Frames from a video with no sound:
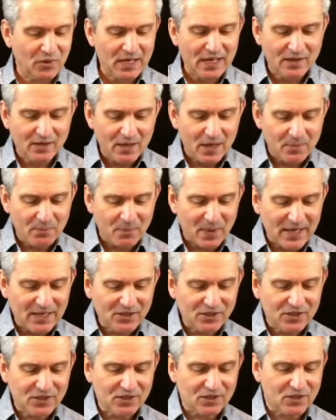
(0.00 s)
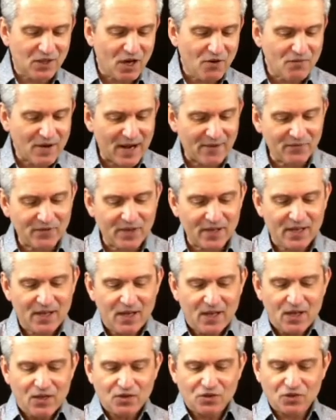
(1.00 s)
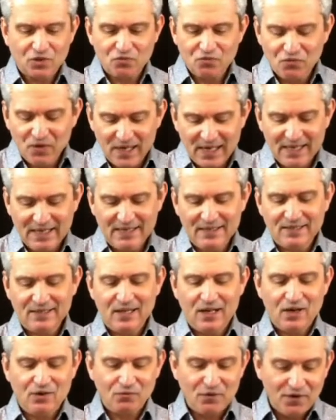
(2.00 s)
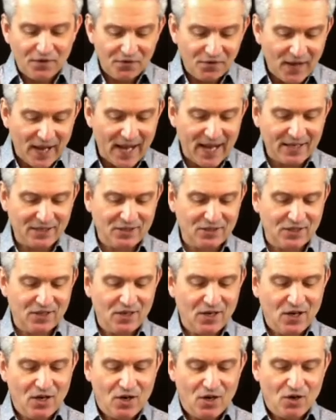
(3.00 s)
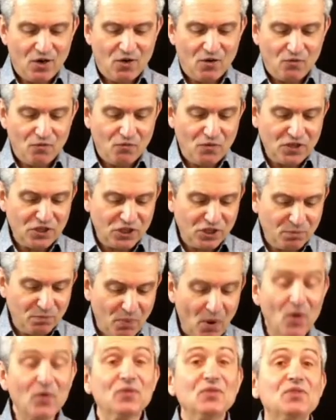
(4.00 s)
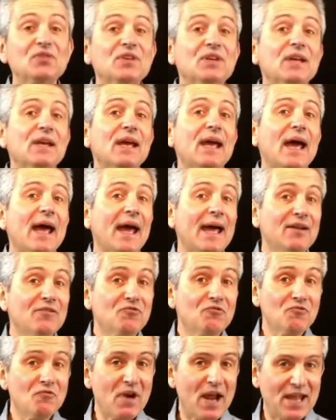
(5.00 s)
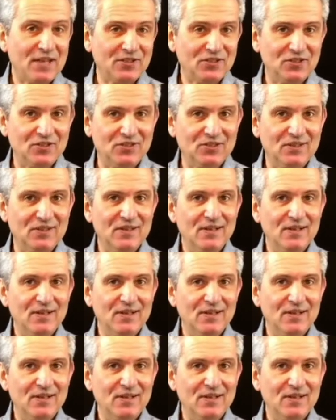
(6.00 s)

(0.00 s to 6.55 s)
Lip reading: It basics around the to read, reflect, respond and rest.